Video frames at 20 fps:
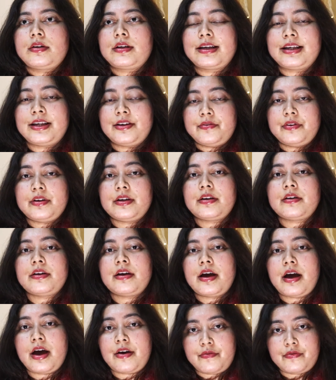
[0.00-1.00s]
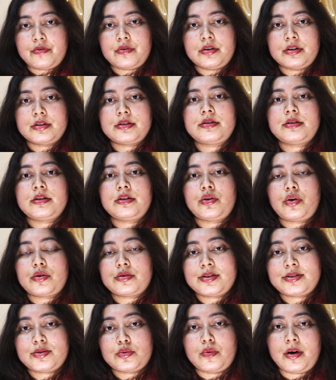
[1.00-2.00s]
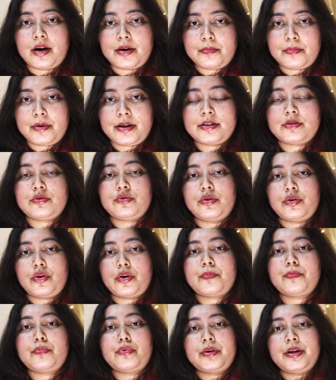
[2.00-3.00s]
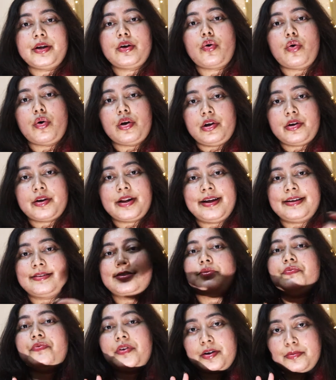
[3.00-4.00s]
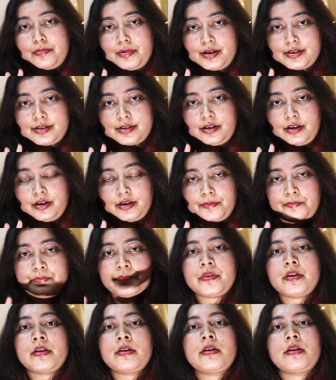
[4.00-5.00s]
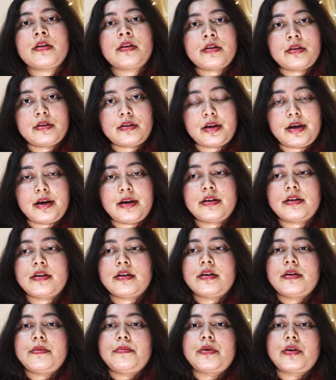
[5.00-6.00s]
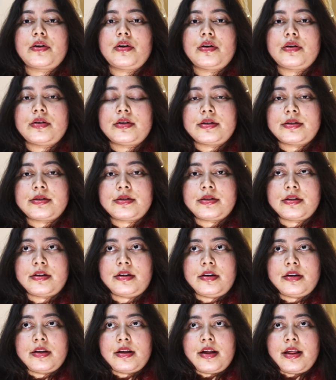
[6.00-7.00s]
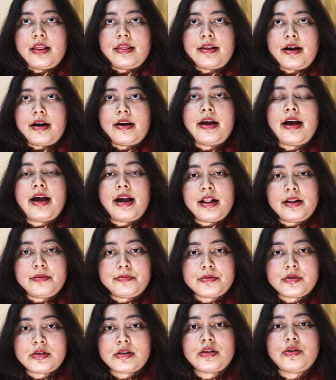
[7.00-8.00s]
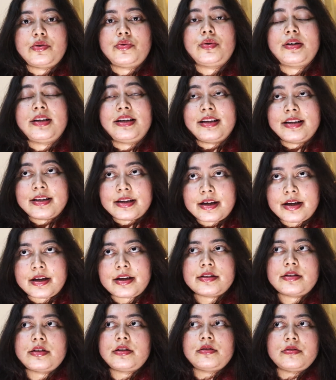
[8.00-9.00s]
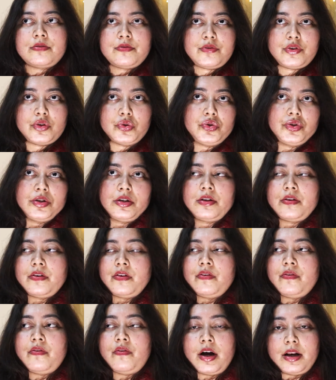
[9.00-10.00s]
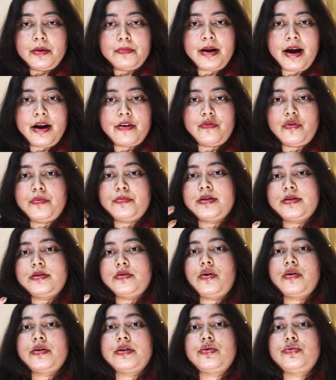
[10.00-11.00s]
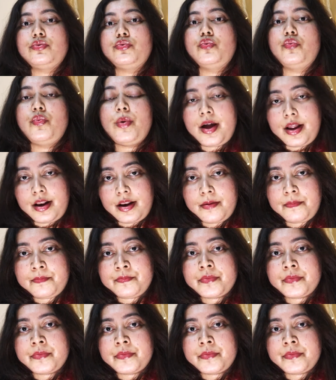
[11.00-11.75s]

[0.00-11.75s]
giving efforts in not just one place. You're not putting all your eggs in one basket, okay? Because that helps you in case in the future if one platform does not do well